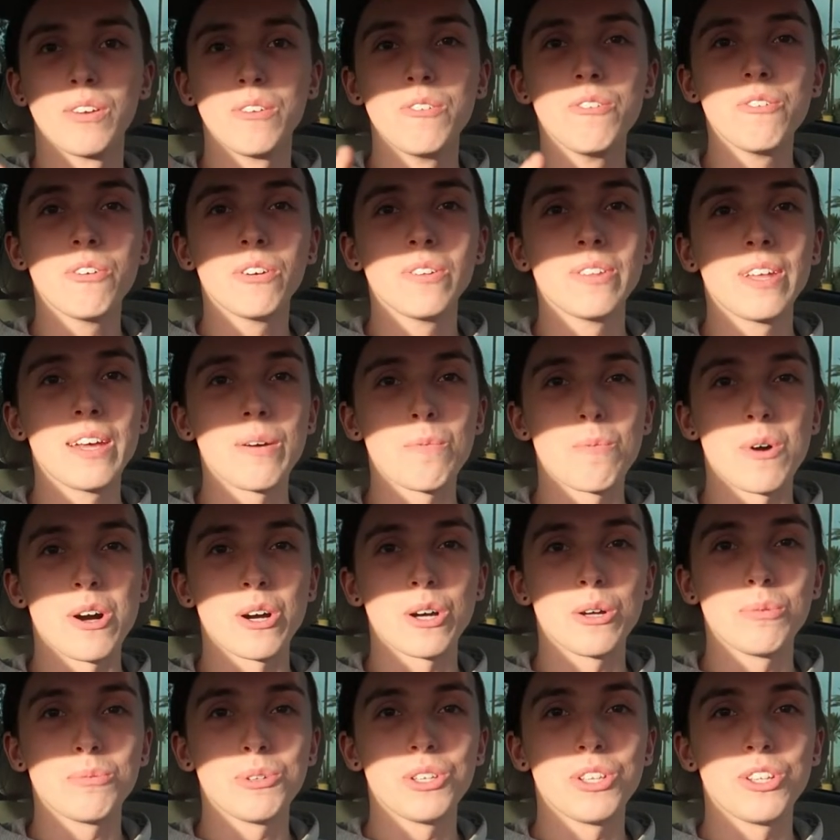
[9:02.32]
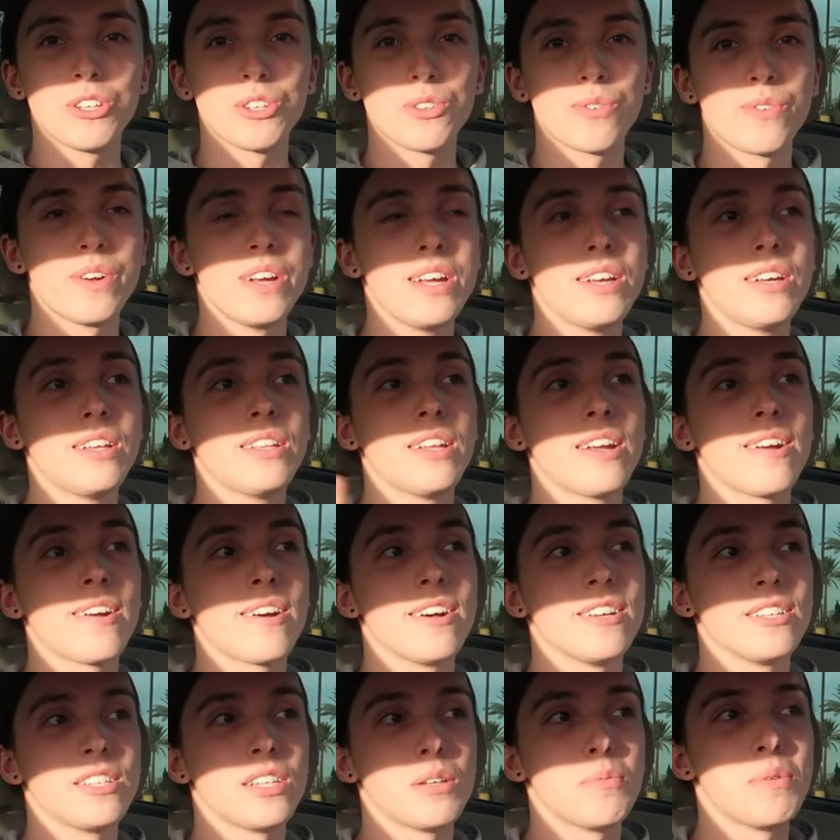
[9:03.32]
you could like walk up to the screen and like
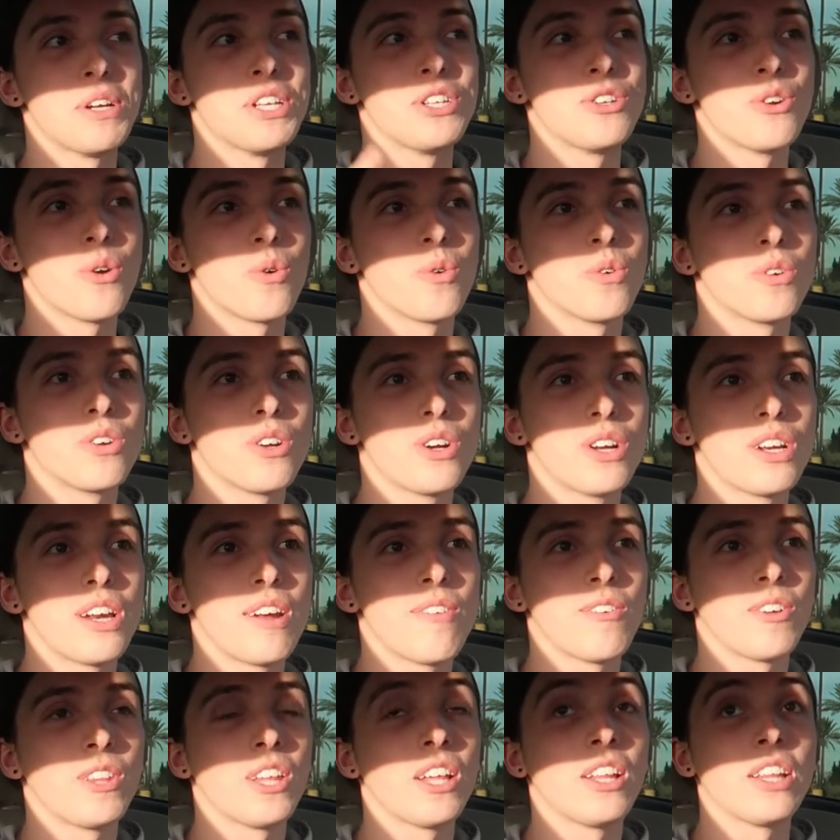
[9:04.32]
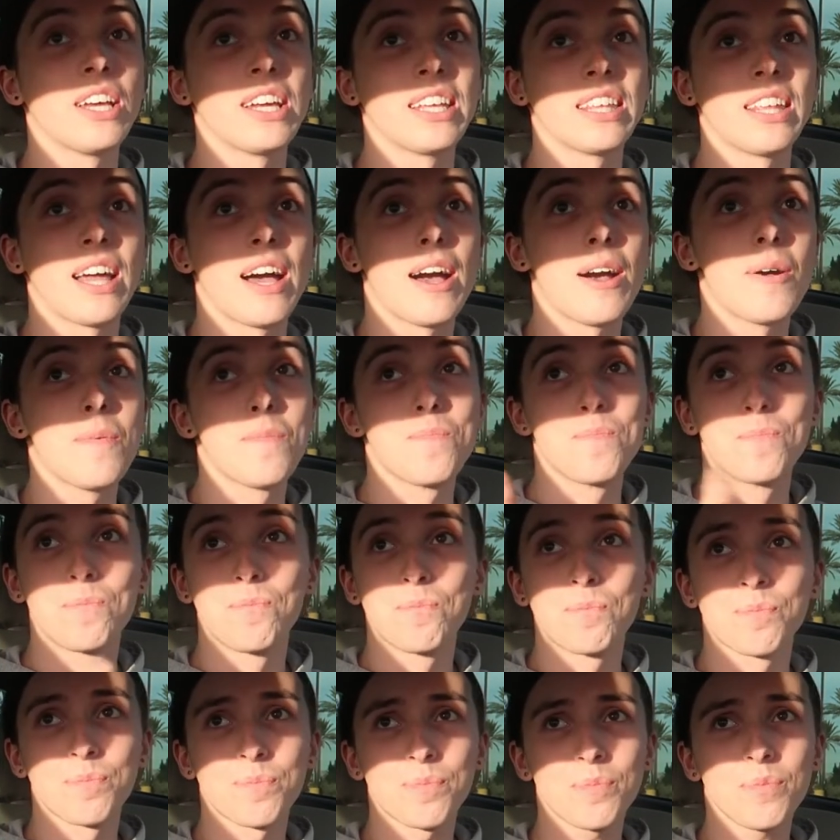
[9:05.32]
customize your order and everything like that.
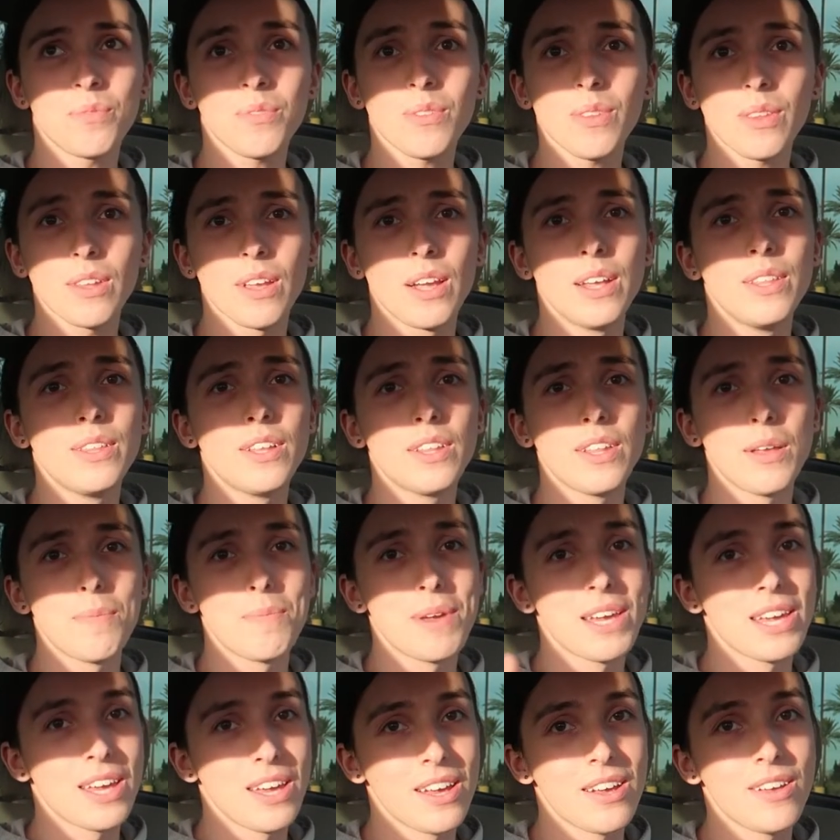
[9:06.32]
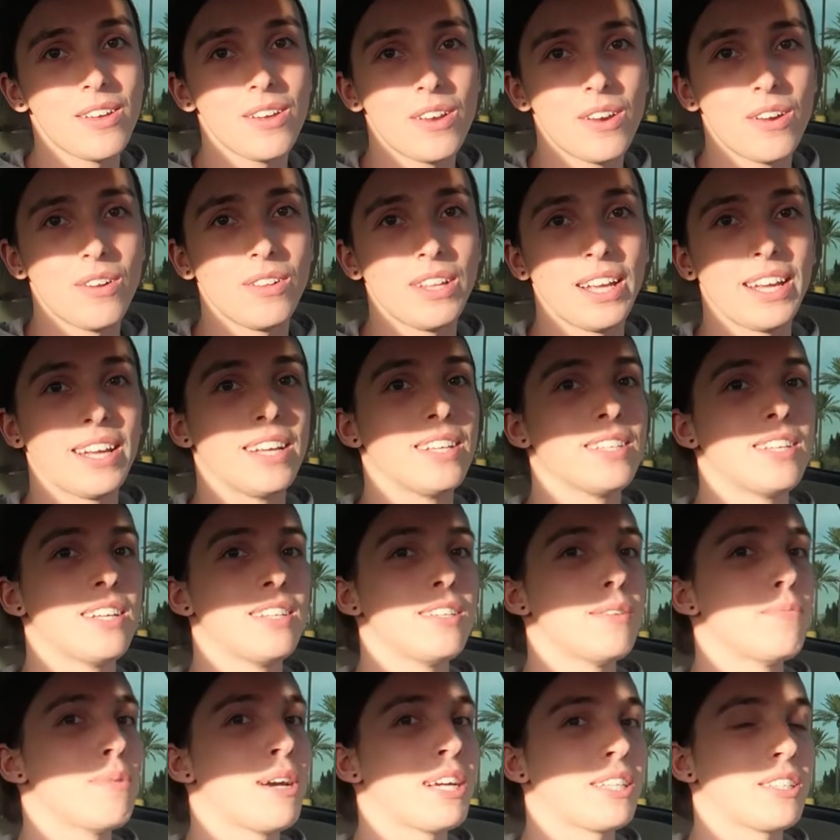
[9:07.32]
And then they make it, you know, like it
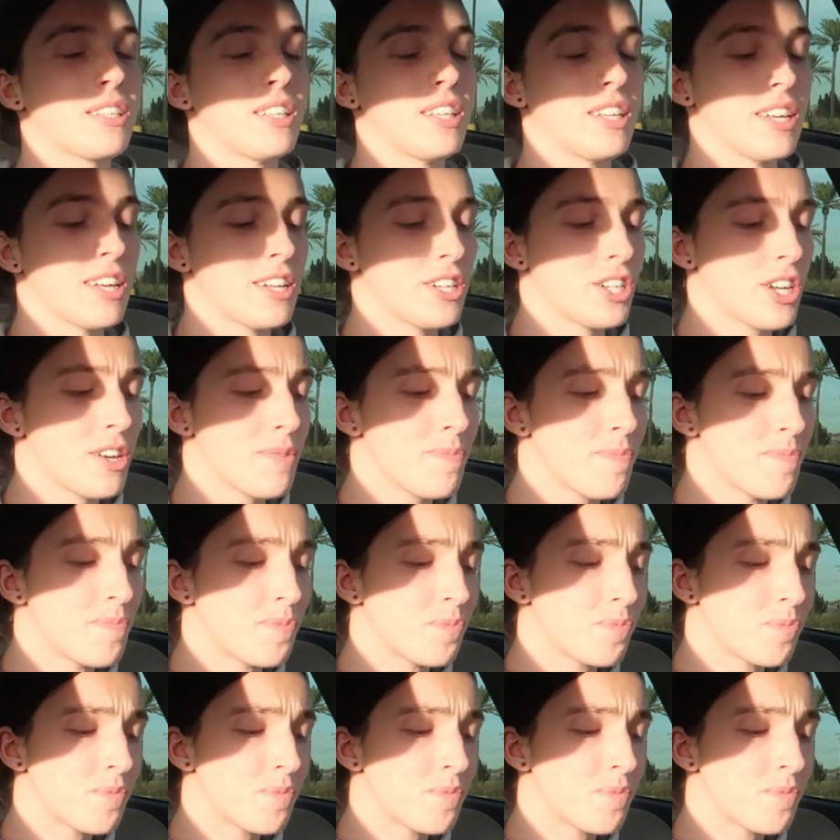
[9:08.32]
sends it back to the kitchen.